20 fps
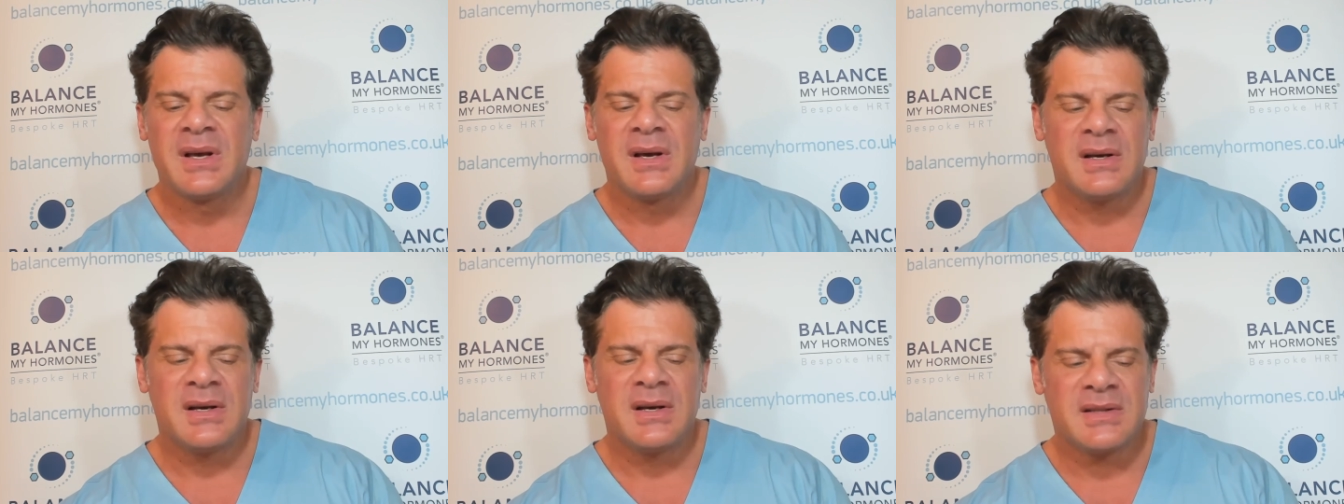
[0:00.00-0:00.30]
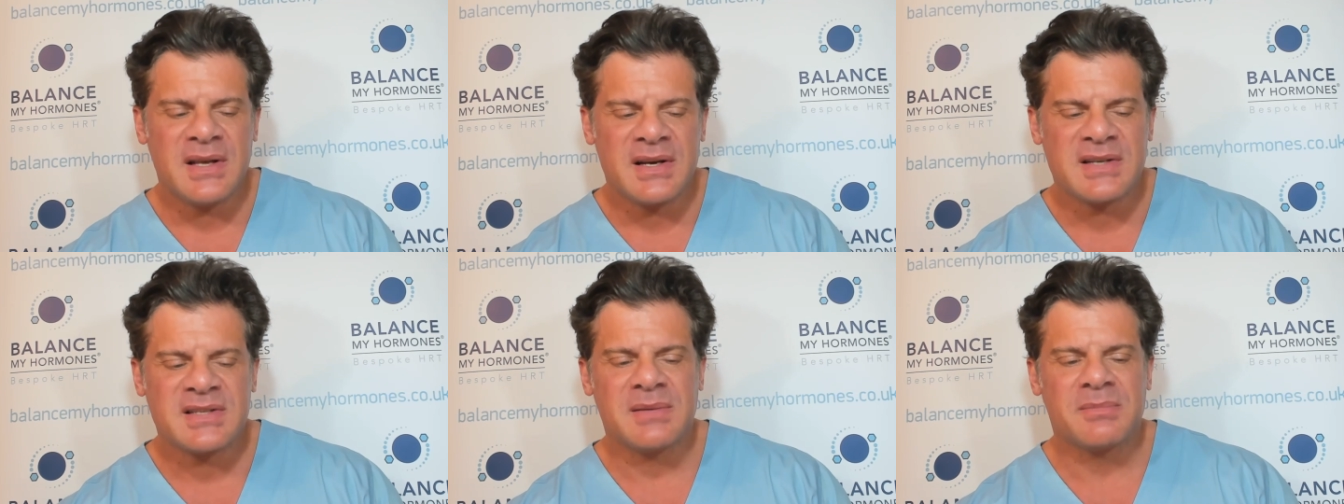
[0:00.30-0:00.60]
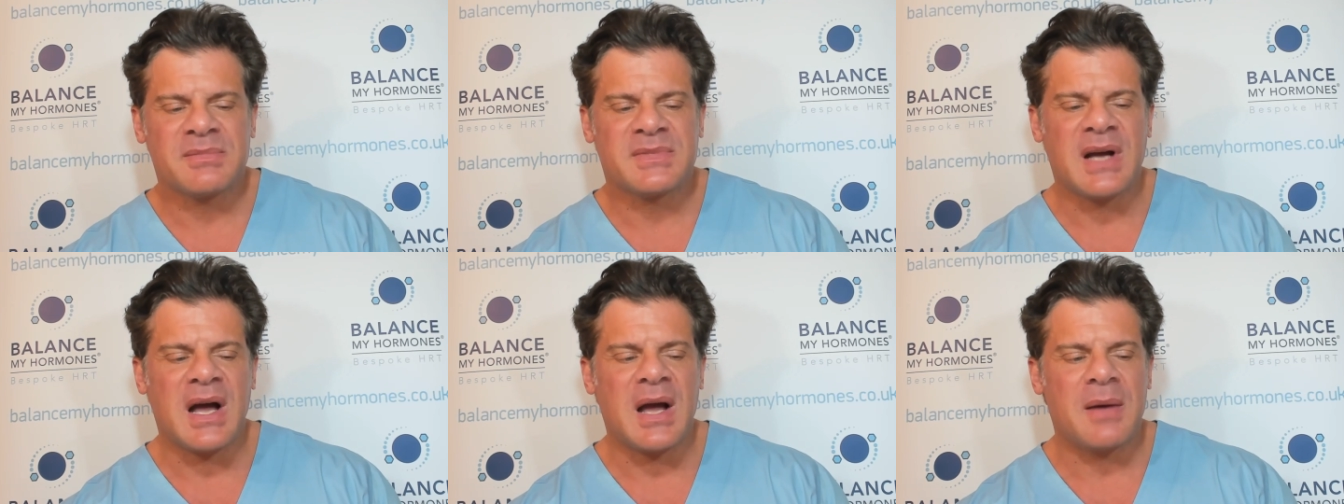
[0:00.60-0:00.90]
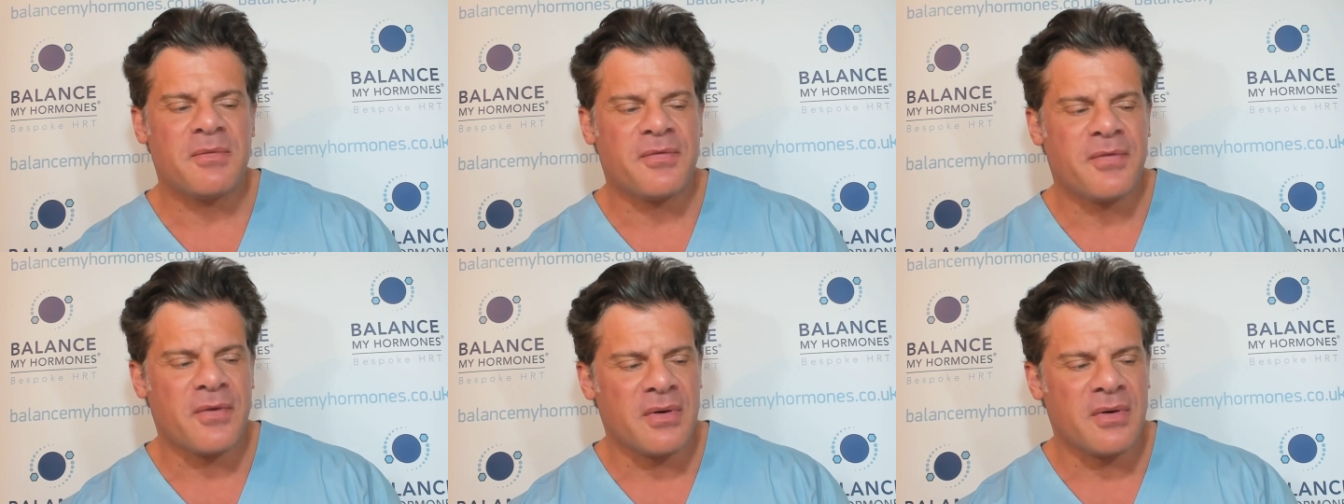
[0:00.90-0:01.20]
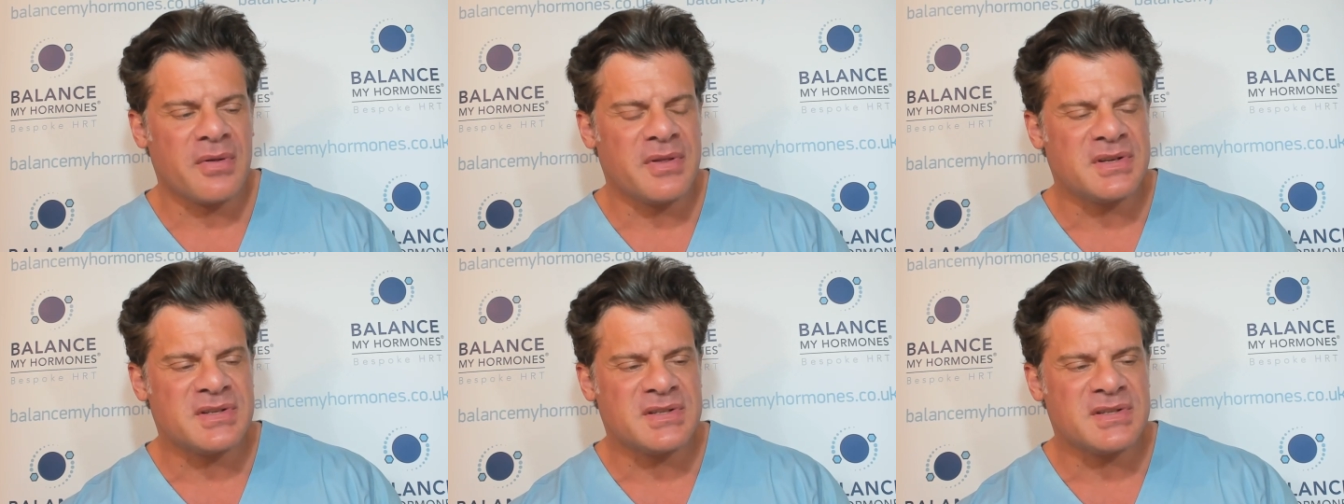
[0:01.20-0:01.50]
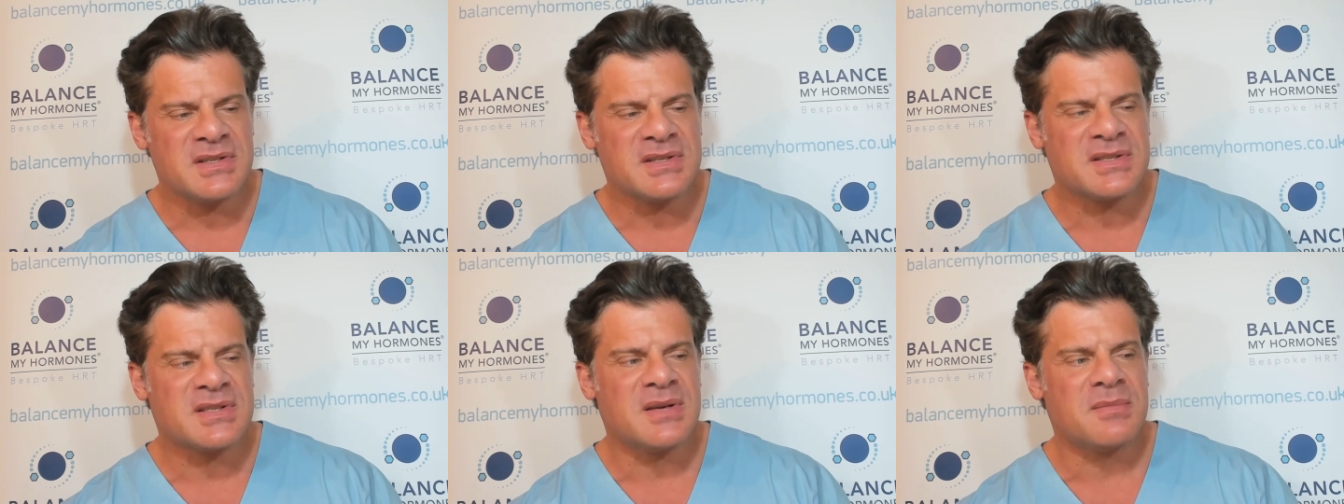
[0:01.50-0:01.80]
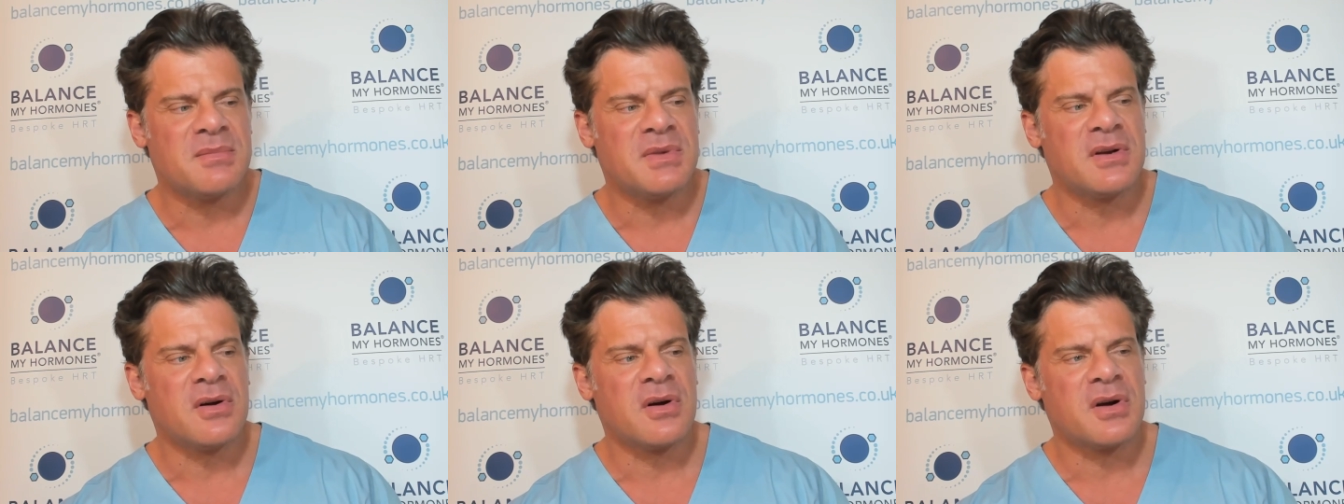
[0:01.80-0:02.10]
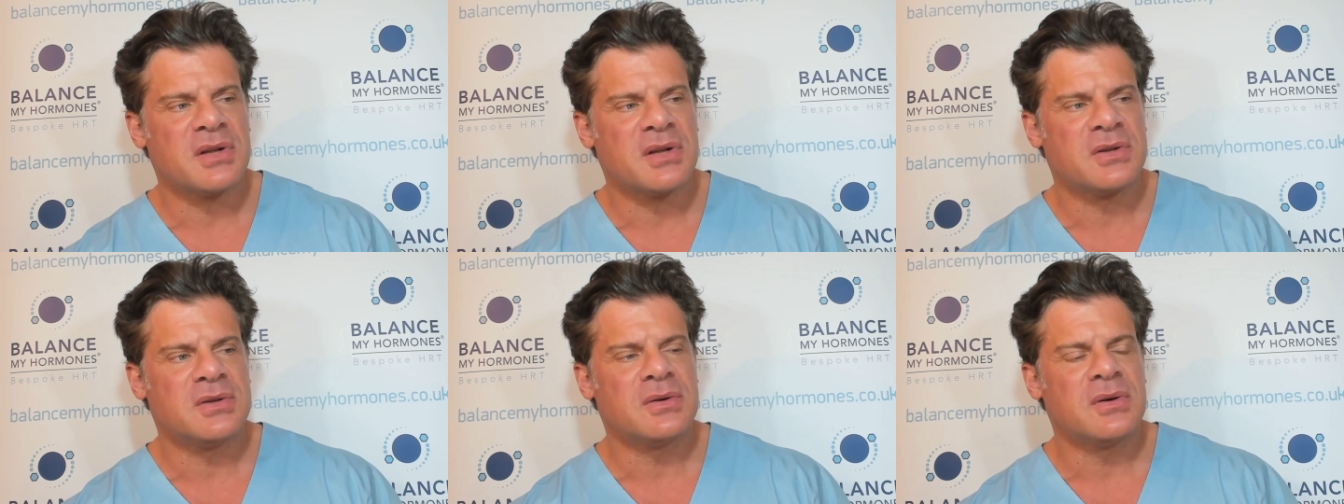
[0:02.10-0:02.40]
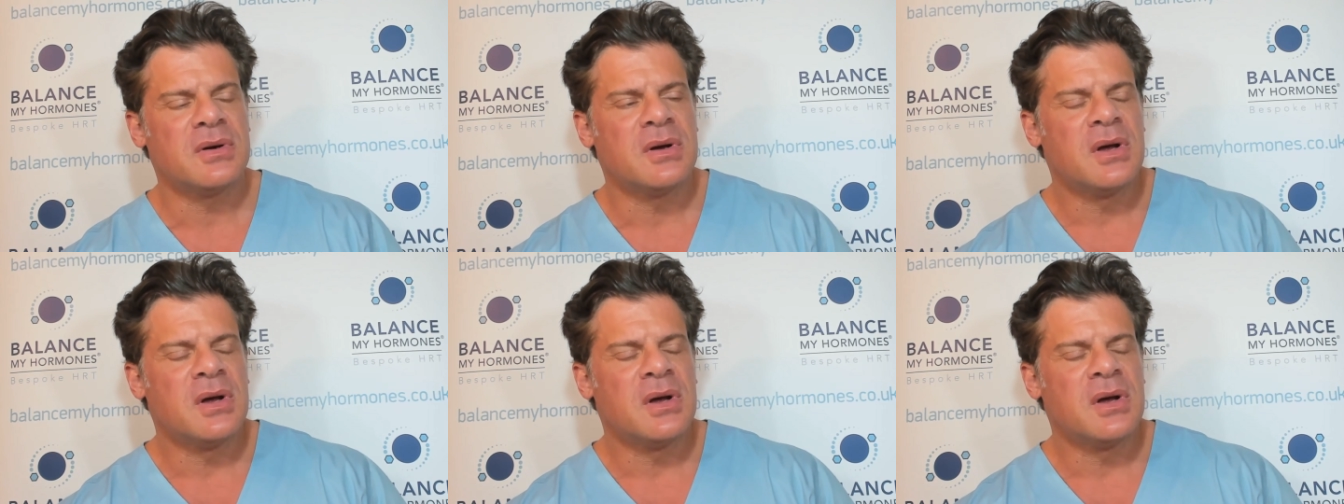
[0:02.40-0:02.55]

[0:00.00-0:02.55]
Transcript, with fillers: it takes some time for the system in order to